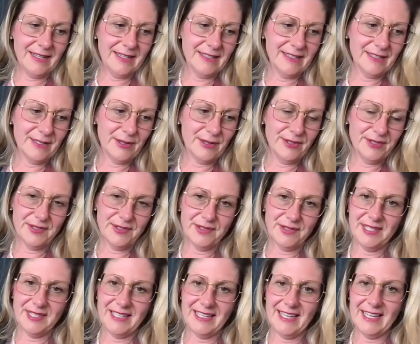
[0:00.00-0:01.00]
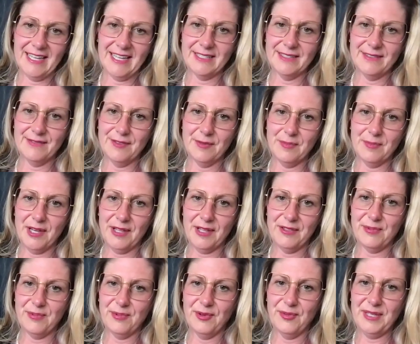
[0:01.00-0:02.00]
Closer to the end of the month,
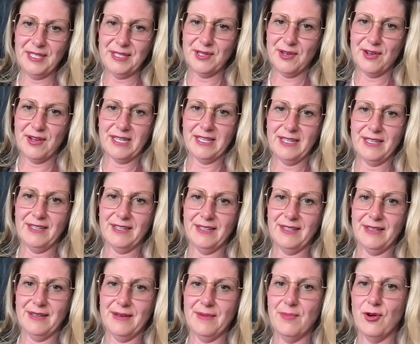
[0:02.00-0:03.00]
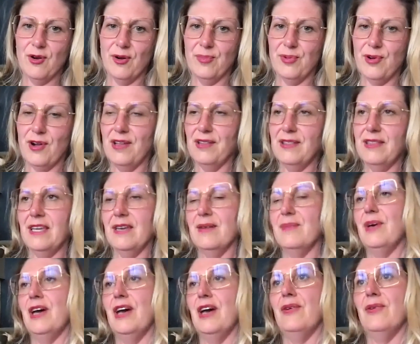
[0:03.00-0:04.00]
we'll be talking more broadly
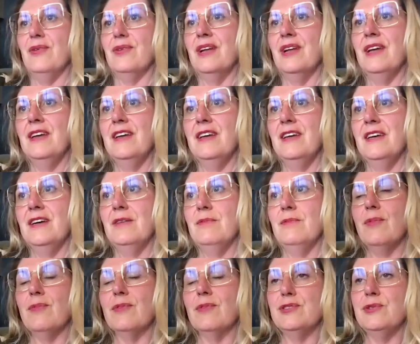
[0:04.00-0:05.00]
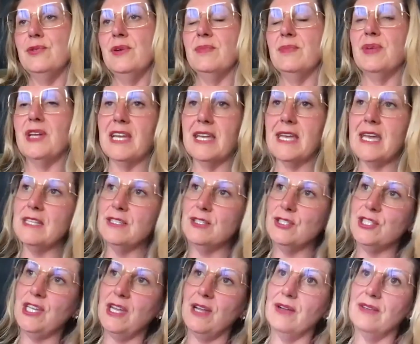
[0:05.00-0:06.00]
about what we're doing. But I can
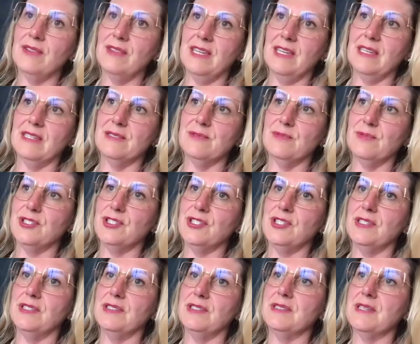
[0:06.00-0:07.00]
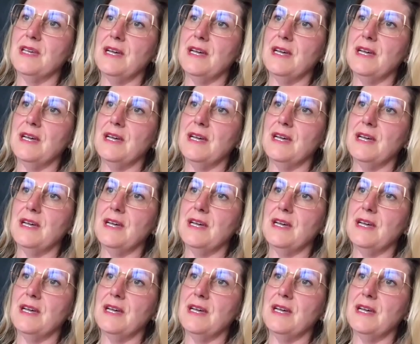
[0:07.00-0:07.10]
share this, which is